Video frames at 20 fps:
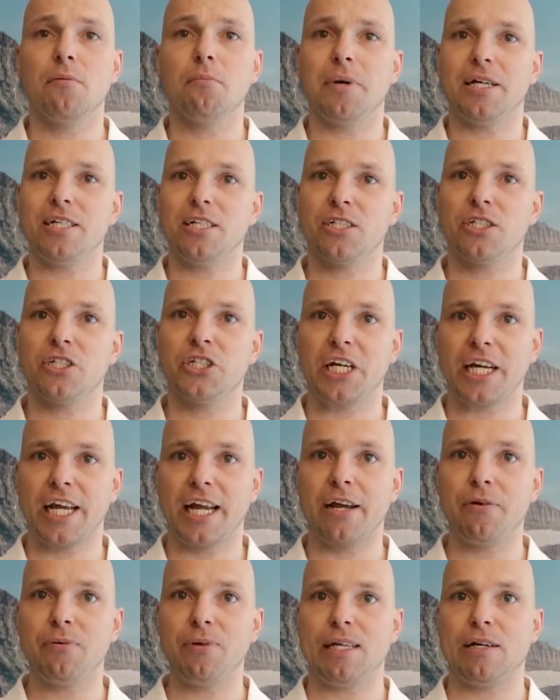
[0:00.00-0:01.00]
by just
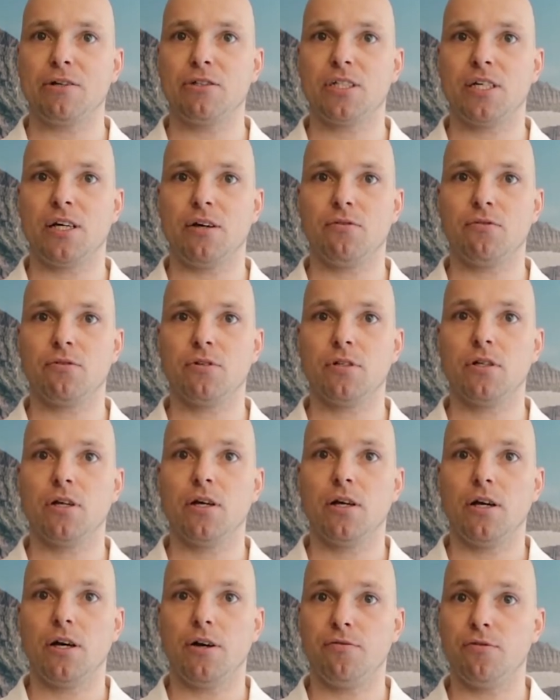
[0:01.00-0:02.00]
checking in with ourselves
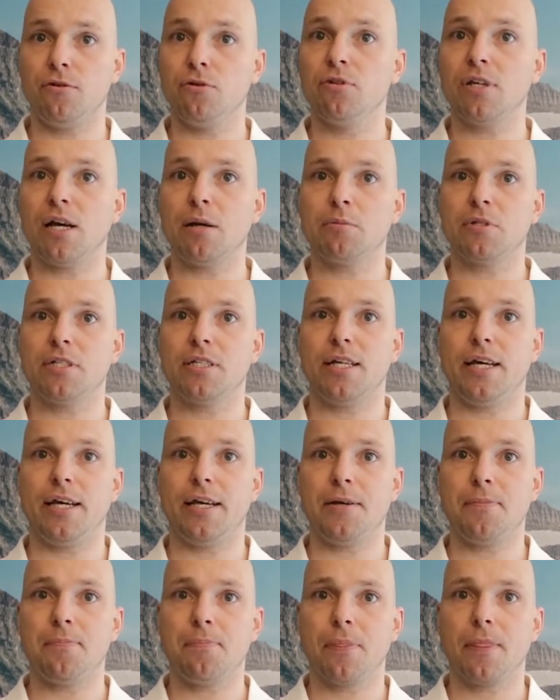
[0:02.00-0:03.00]
a few times a
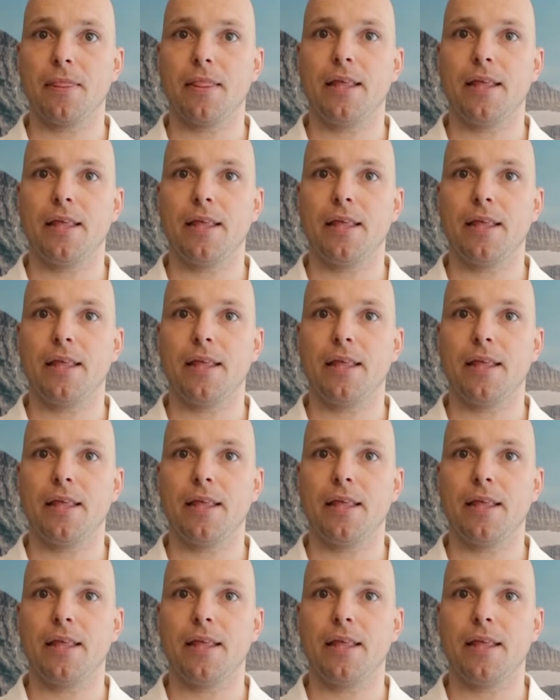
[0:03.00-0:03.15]
day